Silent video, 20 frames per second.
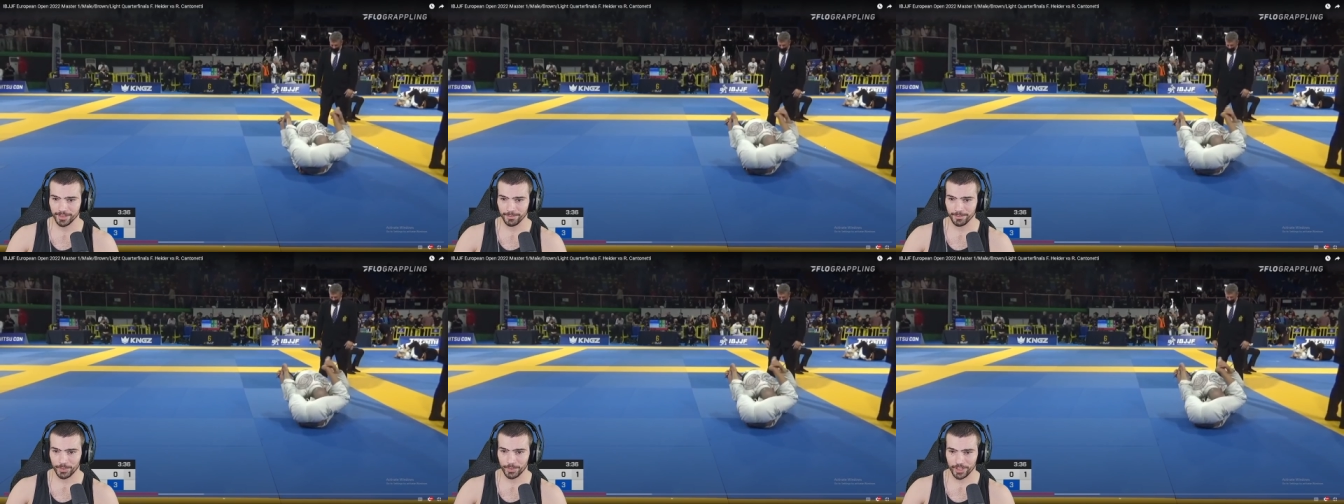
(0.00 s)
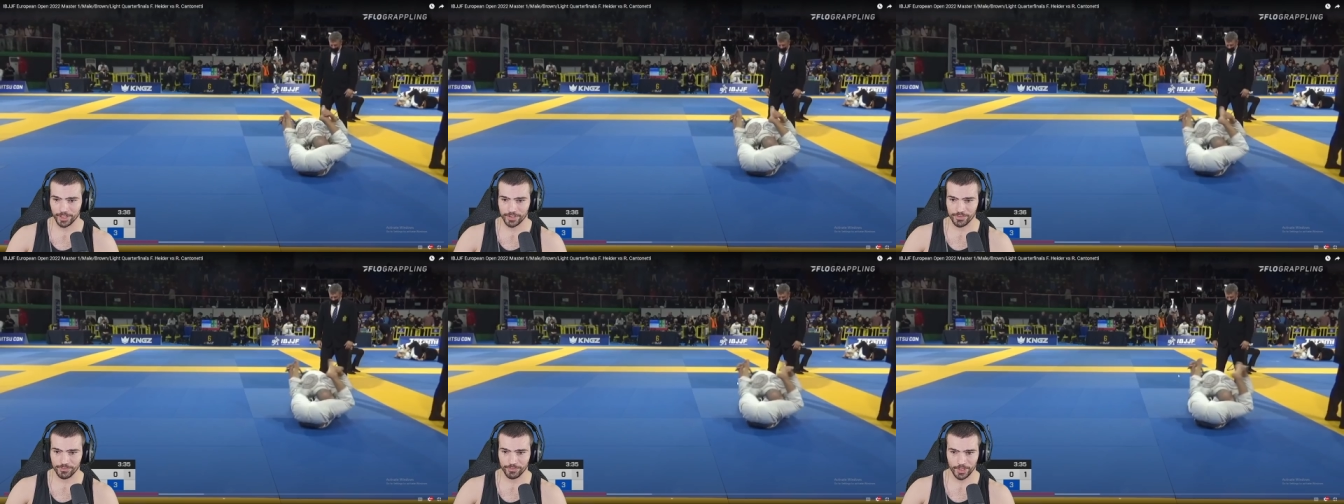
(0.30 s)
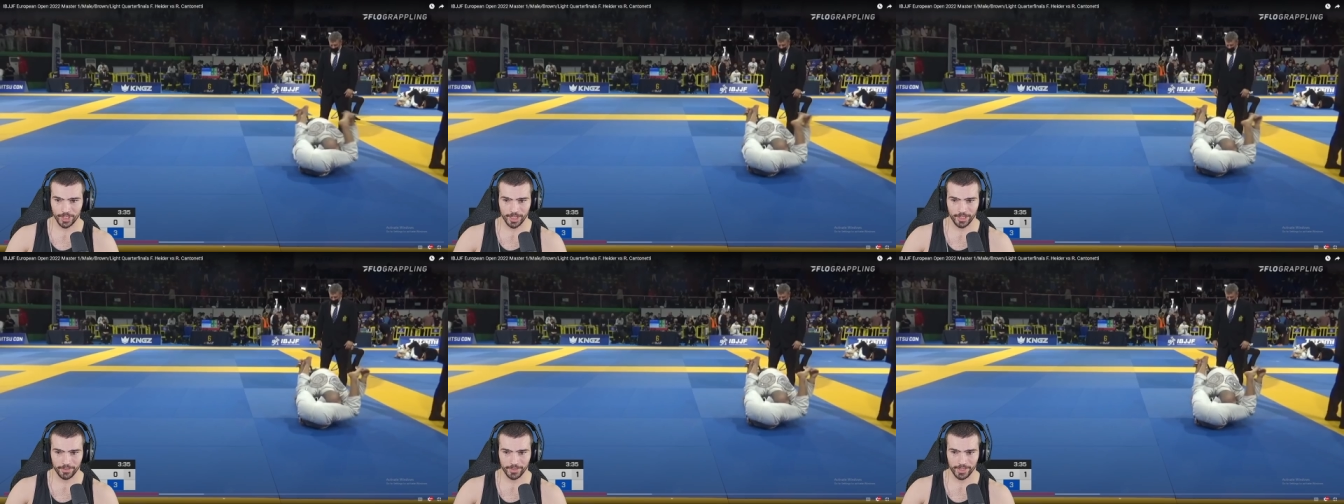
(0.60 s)
putting his foot
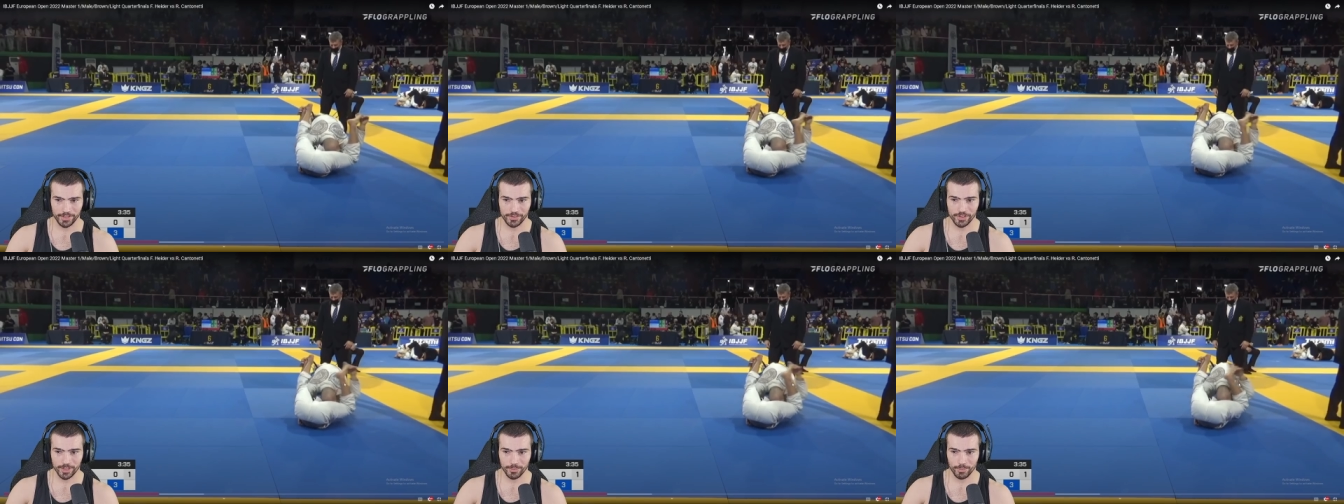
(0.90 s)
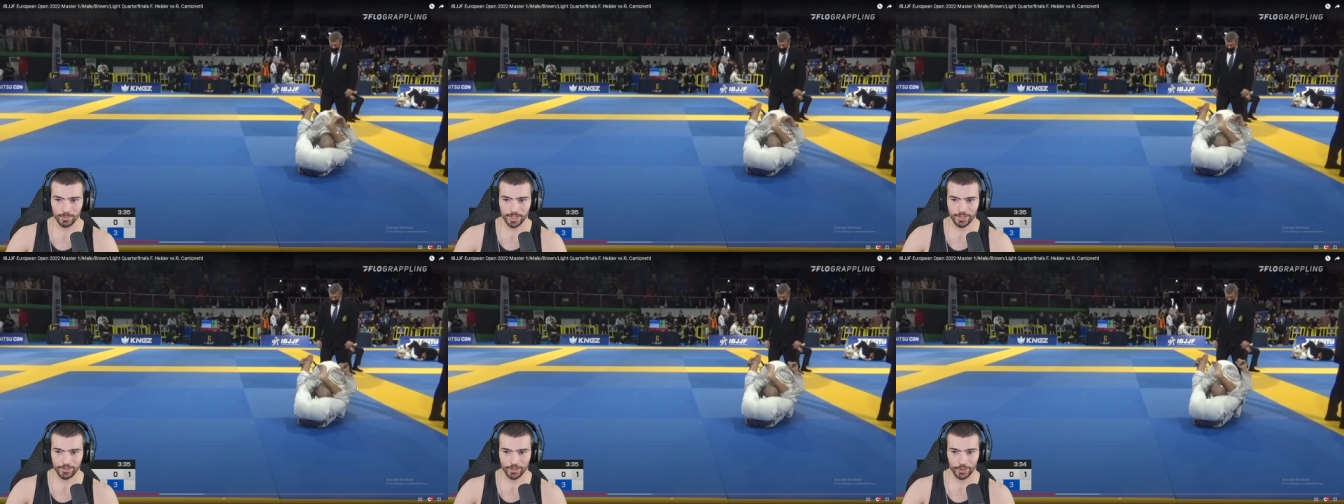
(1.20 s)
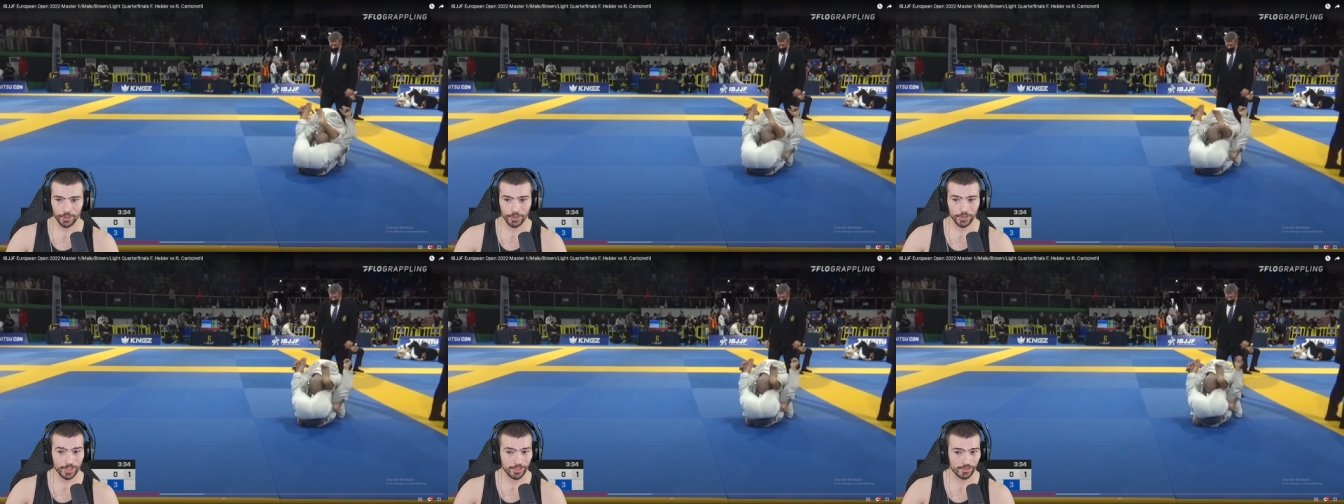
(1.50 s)
either in somewhere or
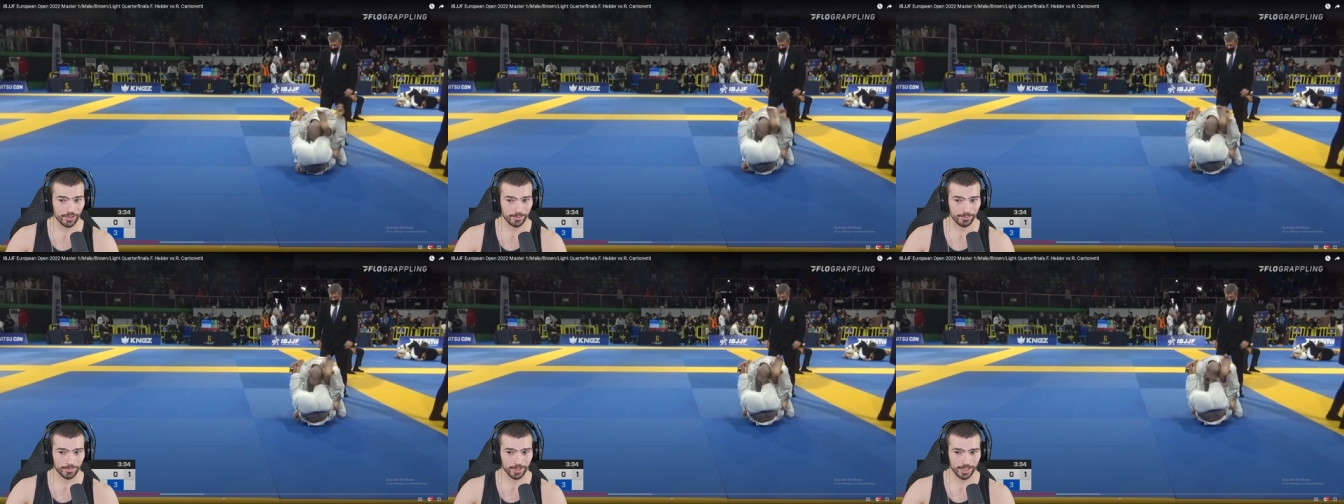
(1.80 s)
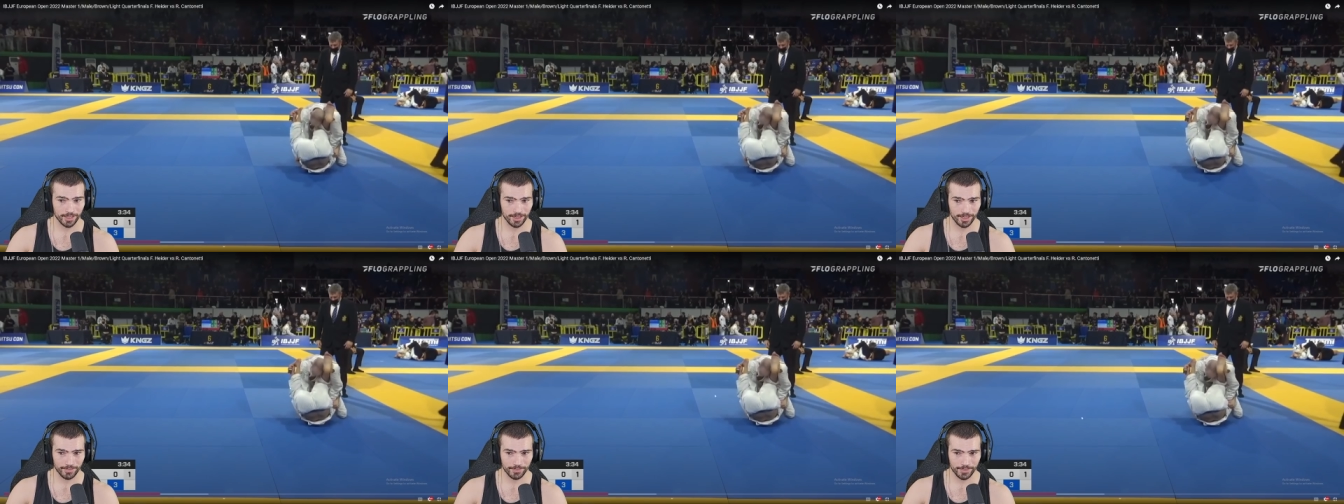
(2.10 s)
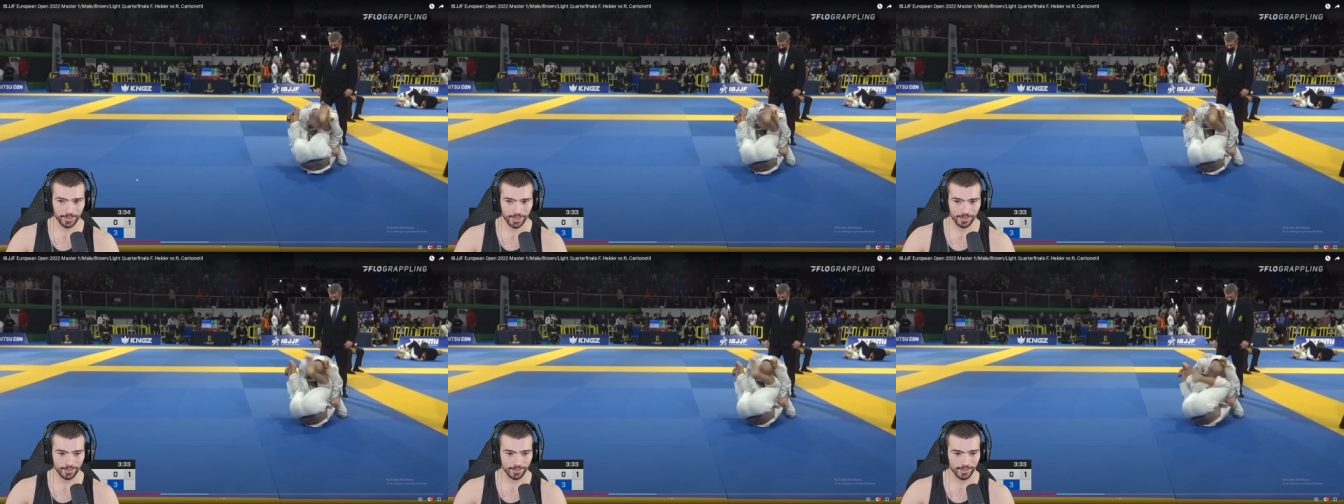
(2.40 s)
hooking something and
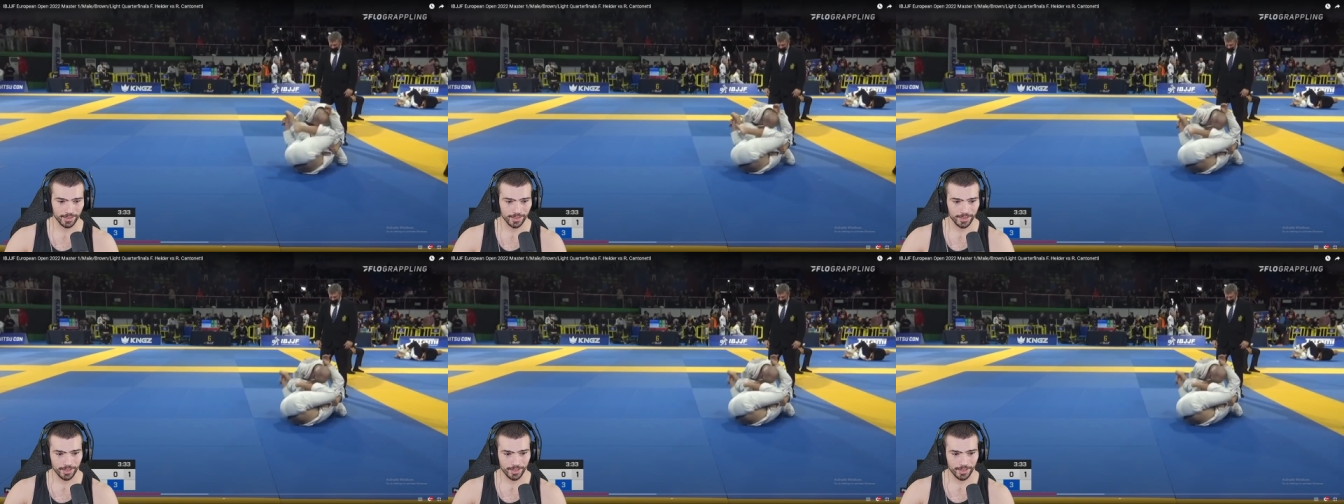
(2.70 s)
lifting.